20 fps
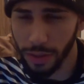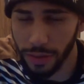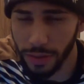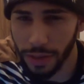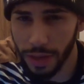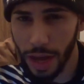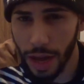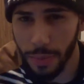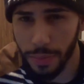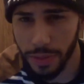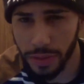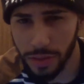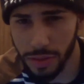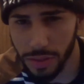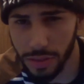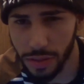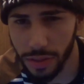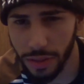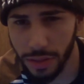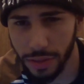in the
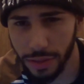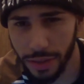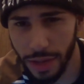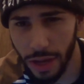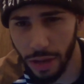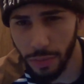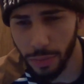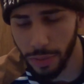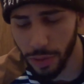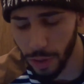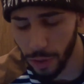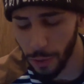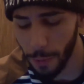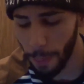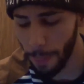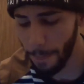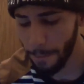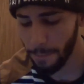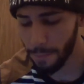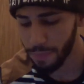comments down below.
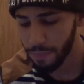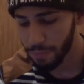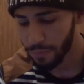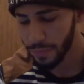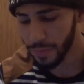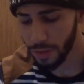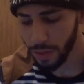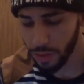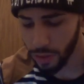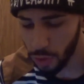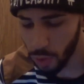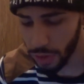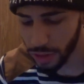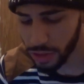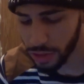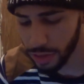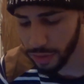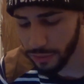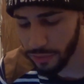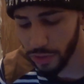
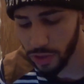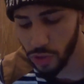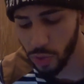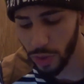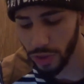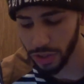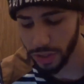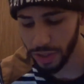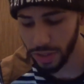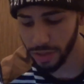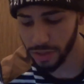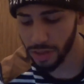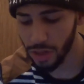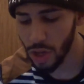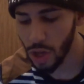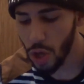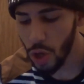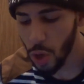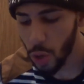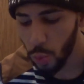Question, the first question is,
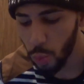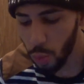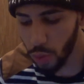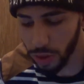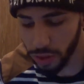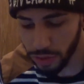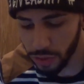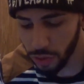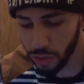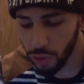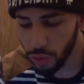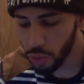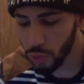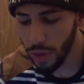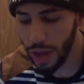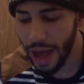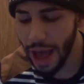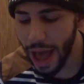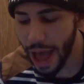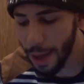what do
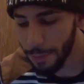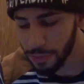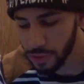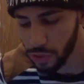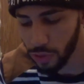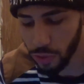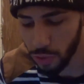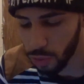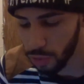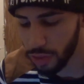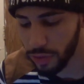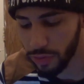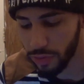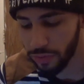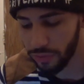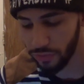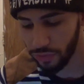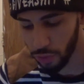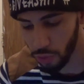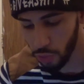you absolutely
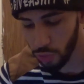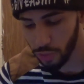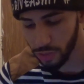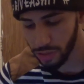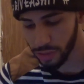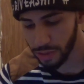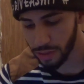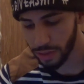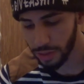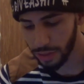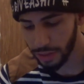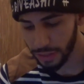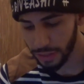refuse